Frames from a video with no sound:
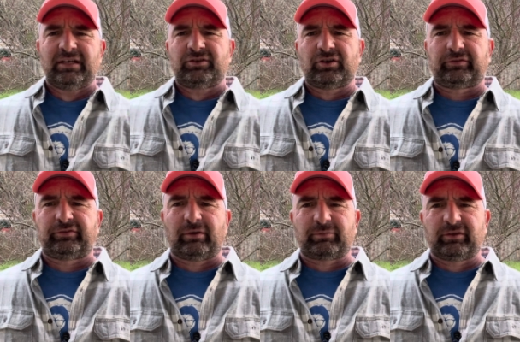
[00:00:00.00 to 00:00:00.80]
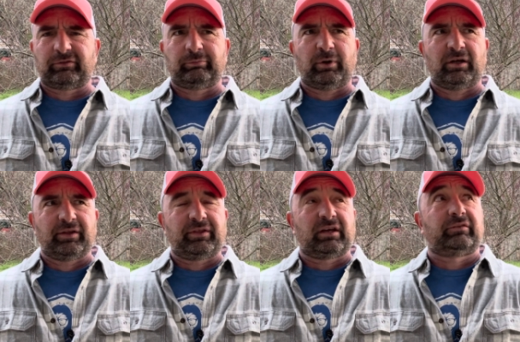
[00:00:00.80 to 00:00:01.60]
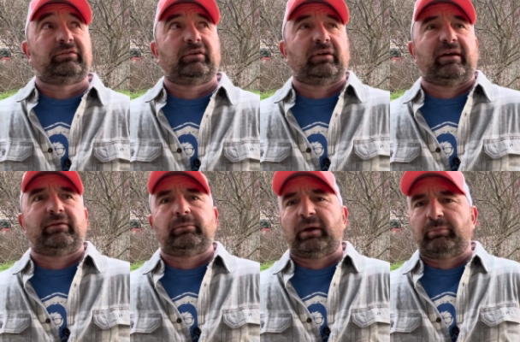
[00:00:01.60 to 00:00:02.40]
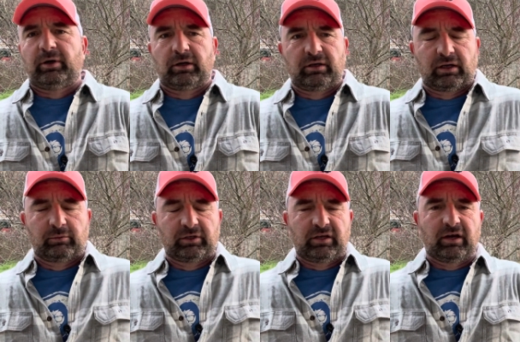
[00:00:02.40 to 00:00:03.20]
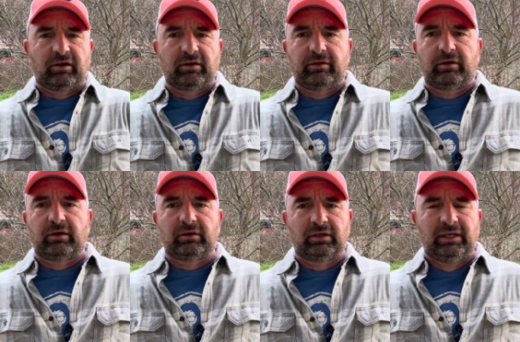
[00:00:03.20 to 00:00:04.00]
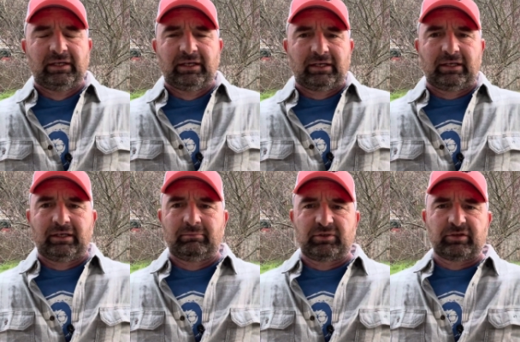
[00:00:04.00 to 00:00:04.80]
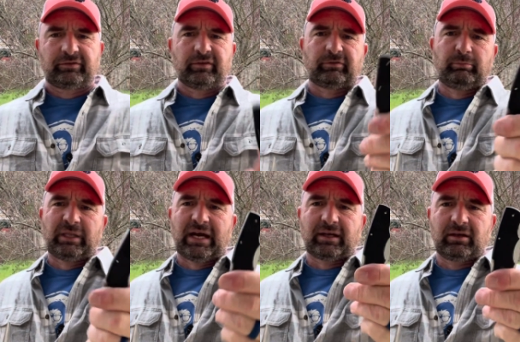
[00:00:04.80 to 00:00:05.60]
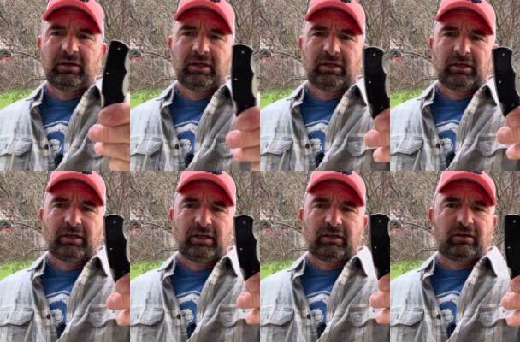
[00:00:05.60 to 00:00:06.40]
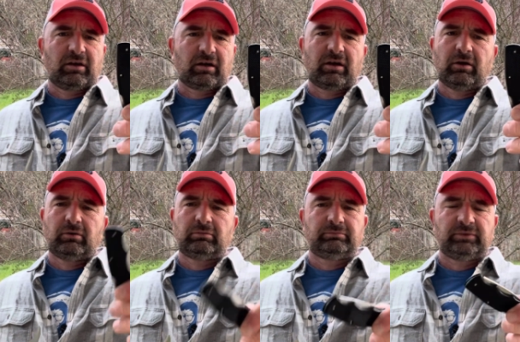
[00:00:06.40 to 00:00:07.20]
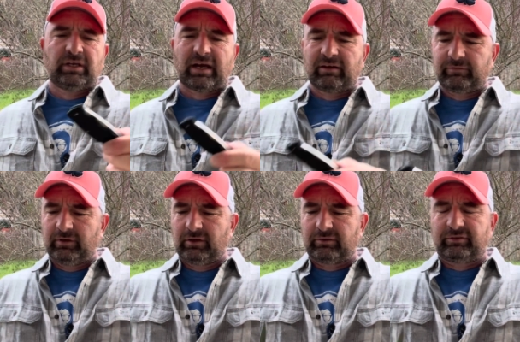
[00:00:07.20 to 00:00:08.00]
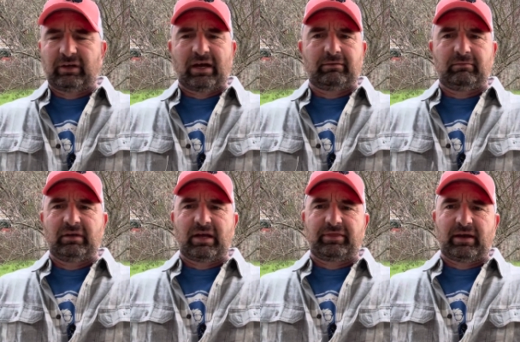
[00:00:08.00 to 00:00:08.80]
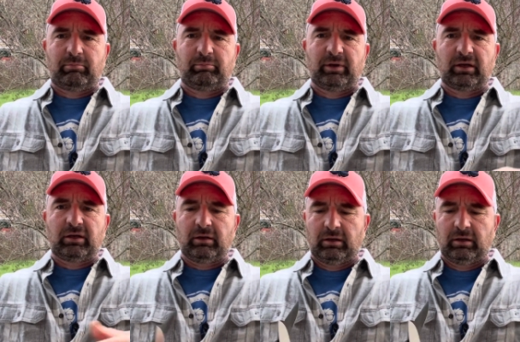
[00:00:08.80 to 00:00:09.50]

just something small. I think I still have it in my pocket. I would carry the just this black Cutco knife. It's not that big